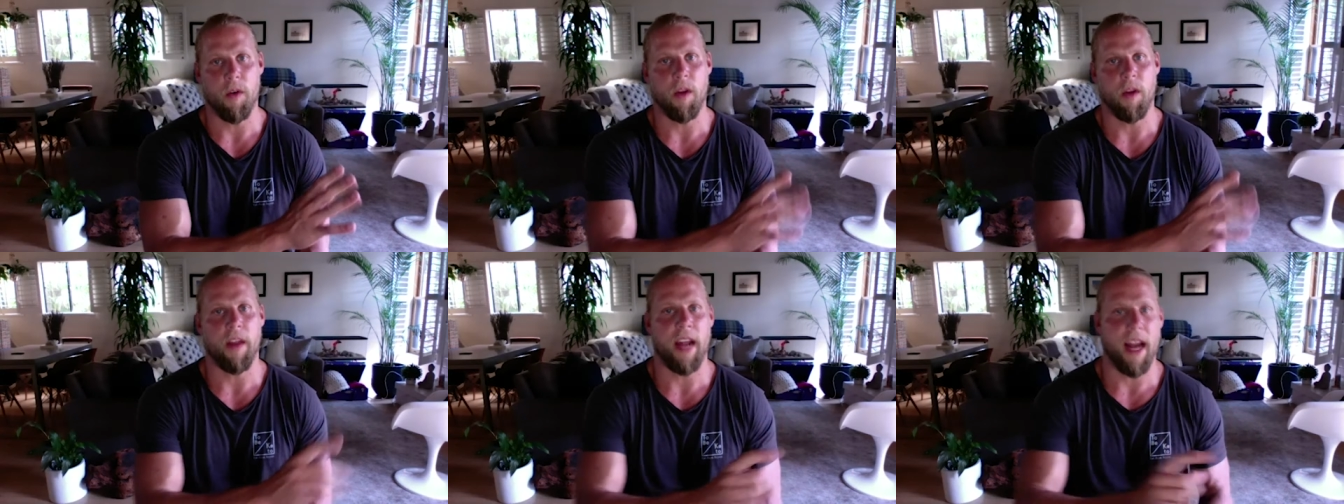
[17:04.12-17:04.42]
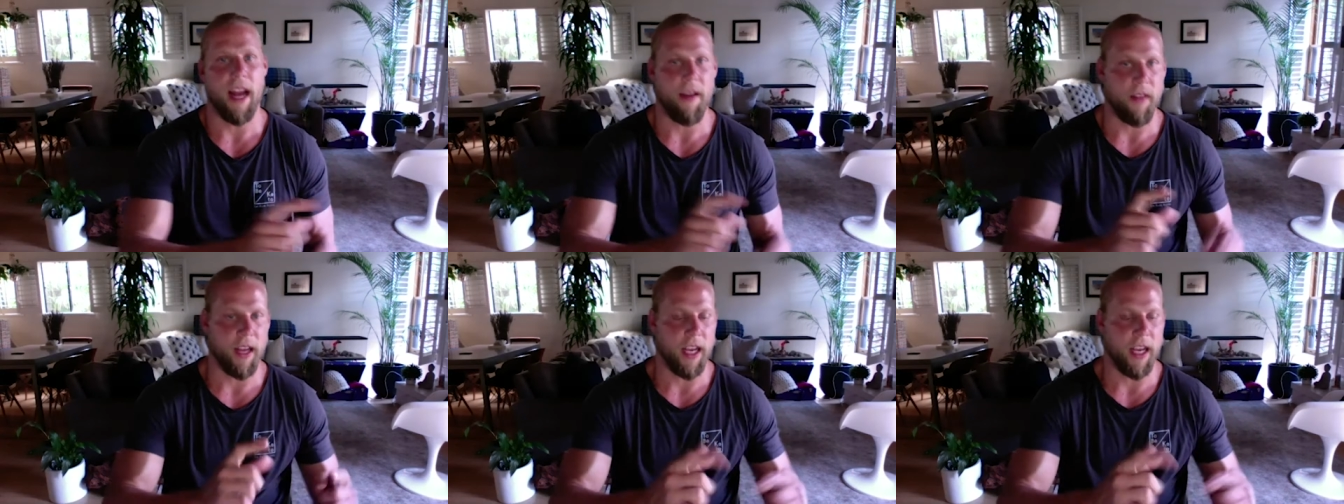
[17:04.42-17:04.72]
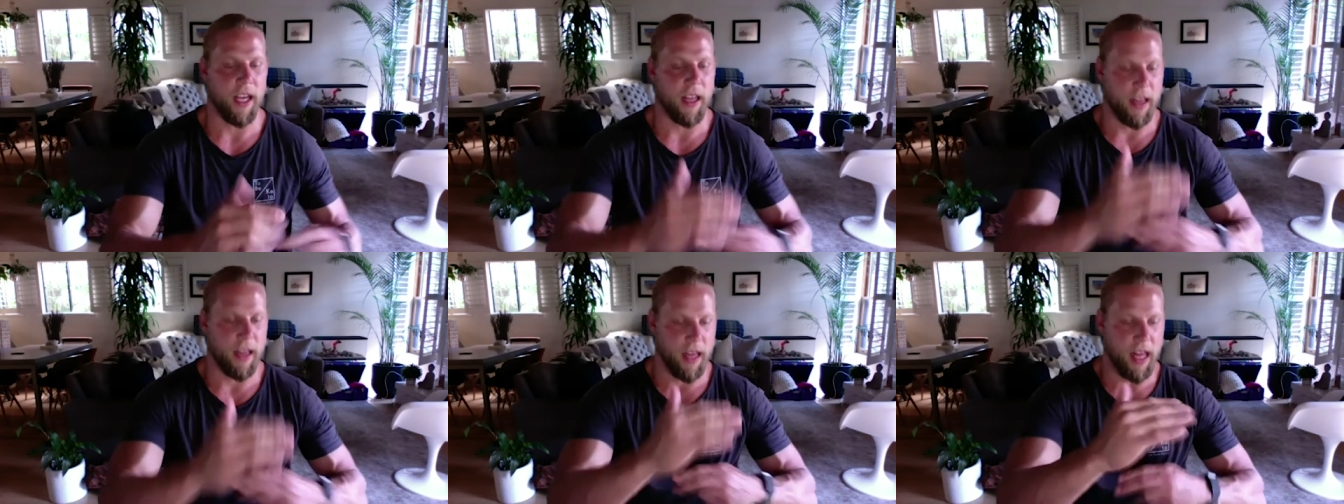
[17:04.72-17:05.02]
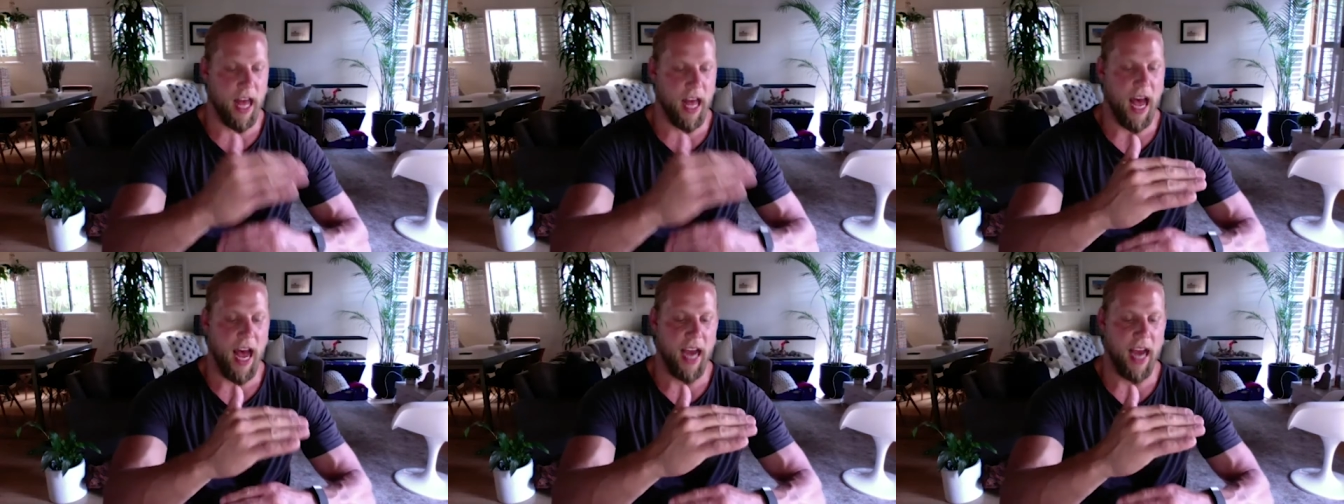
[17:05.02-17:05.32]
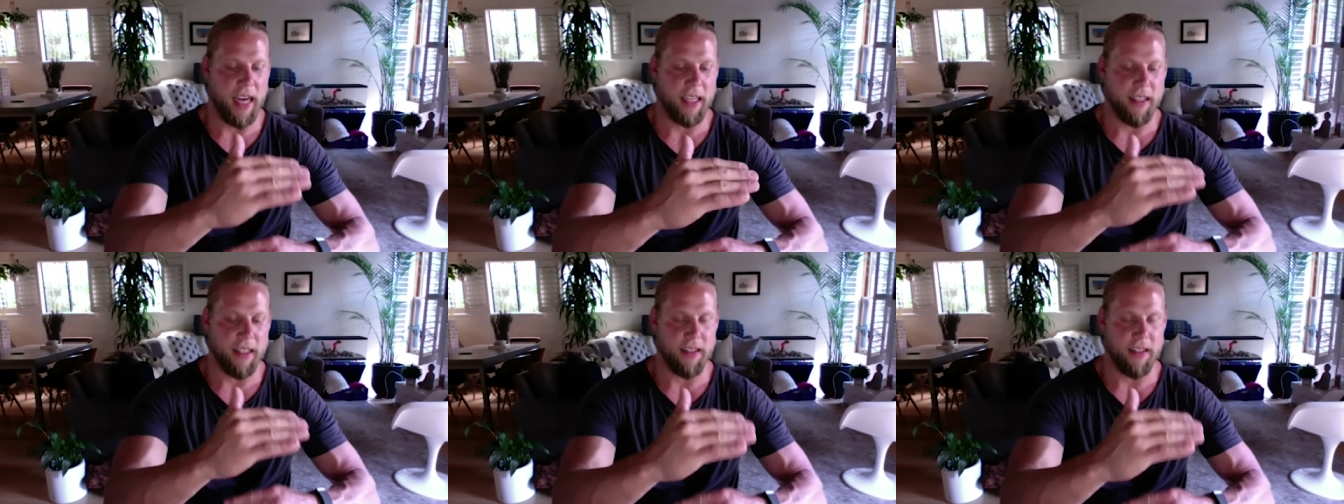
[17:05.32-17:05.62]
that have like a
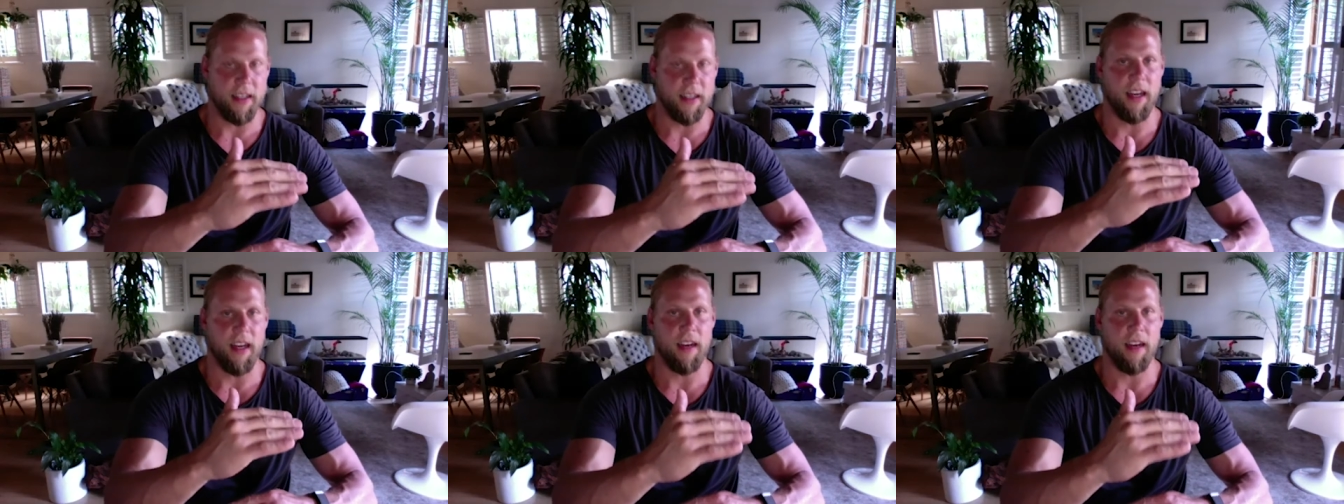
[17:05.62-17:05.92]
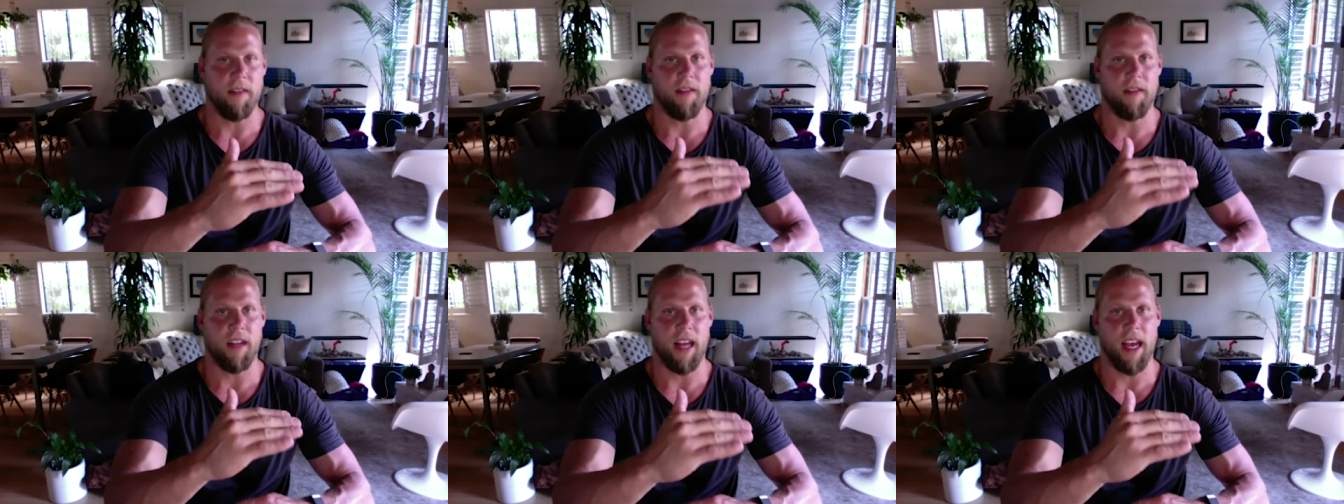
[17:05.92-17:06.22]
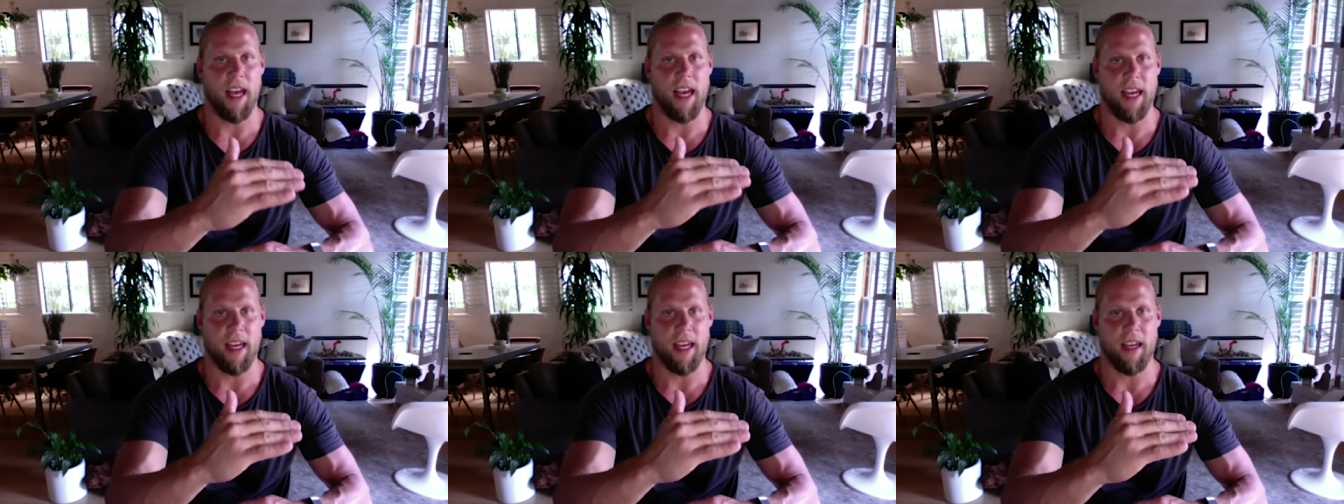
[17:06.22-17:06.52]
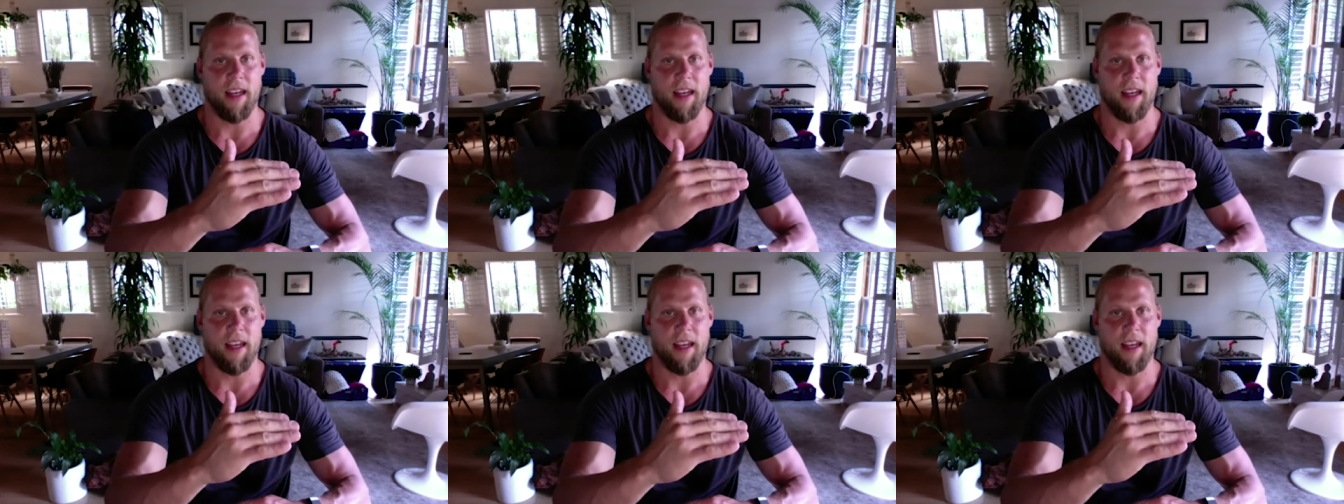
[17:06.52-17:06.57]
lines of like